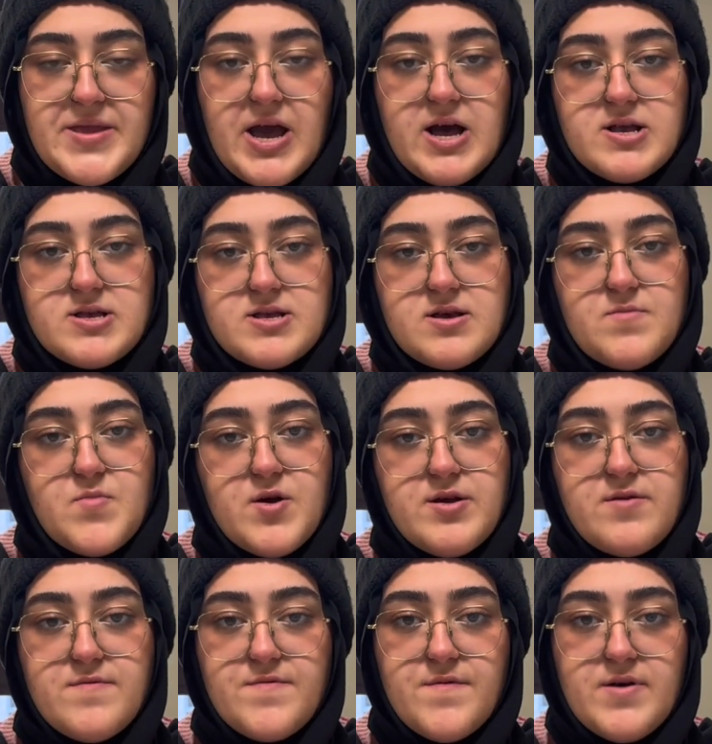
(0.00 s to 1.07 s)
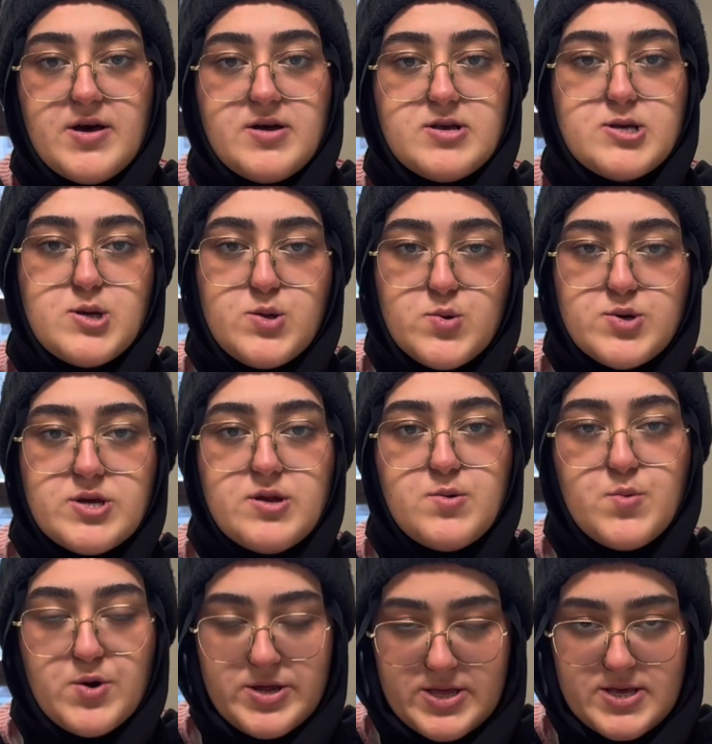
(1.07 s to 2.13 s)
as a part of a
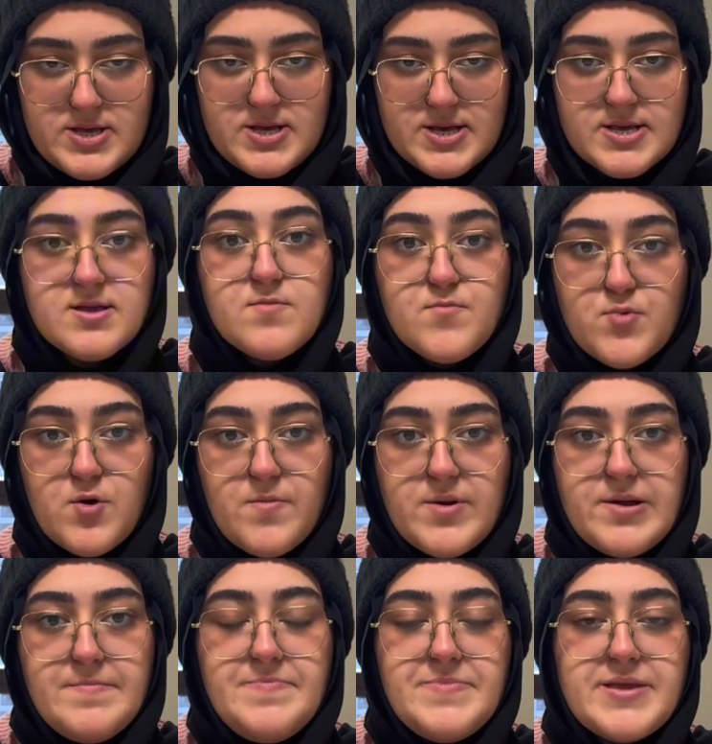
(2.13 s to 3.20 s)
solution for this system problem.